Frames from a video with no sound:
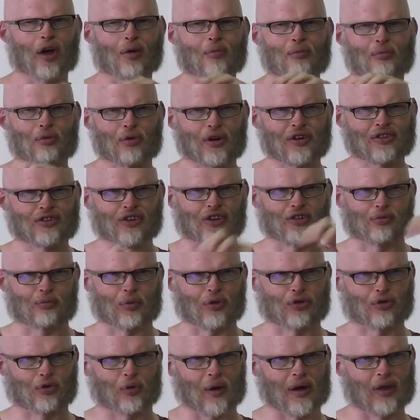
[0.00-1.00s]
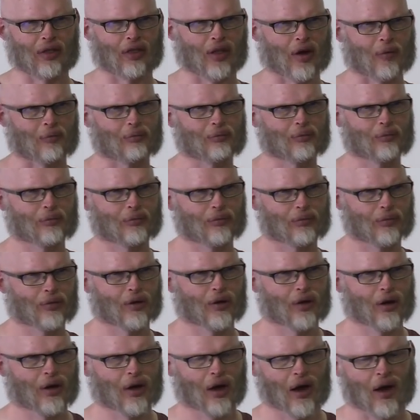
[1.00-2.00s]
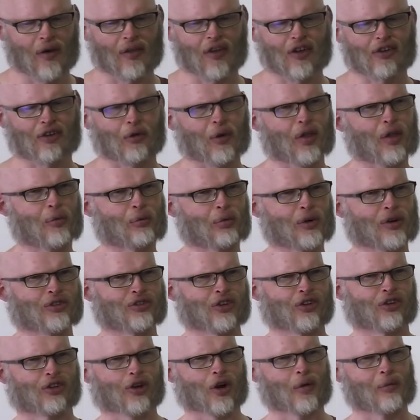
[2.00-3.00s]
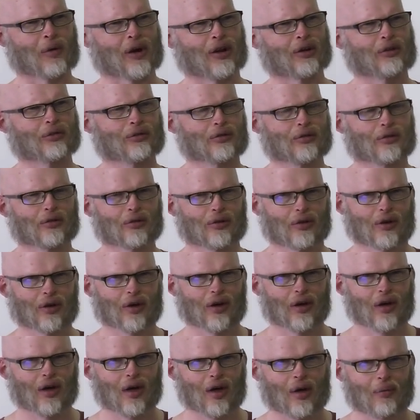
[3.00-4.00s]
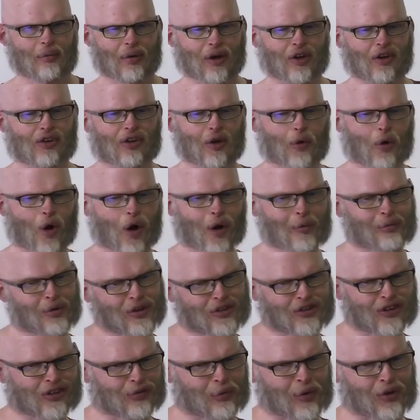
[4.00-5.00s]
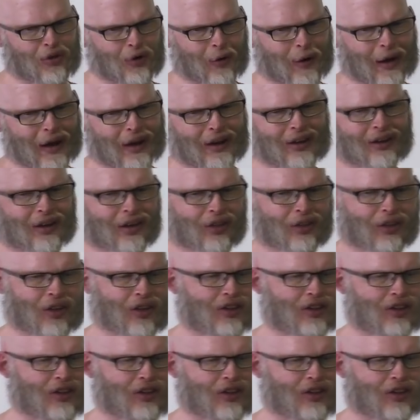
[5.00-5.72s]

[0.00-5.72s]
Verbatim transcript: at bridges between them. And that's where the bridges come in. Because there are bridges between